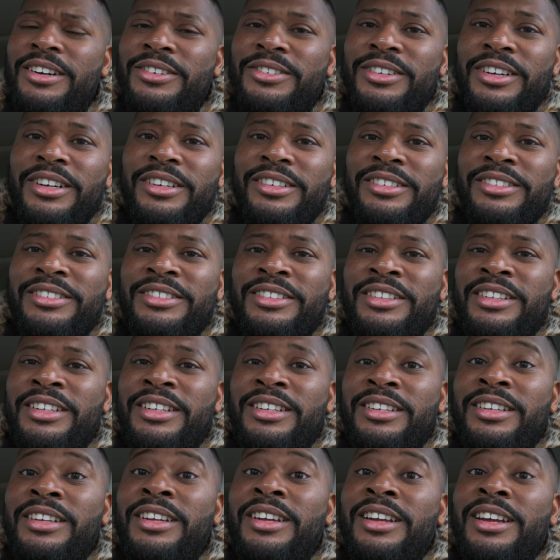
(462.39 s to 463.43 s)
don't know.
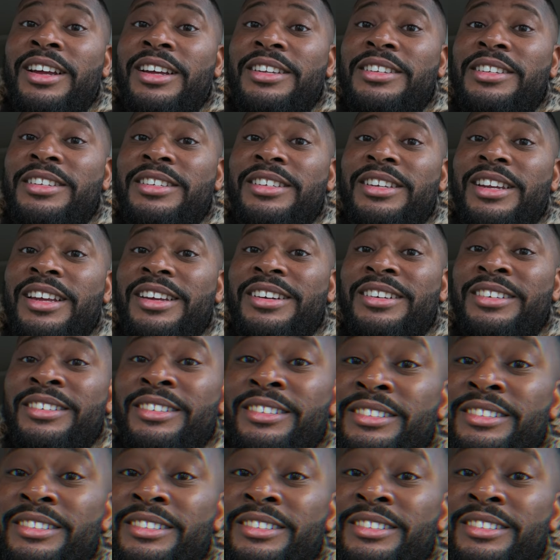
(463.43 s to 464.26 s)
See you later.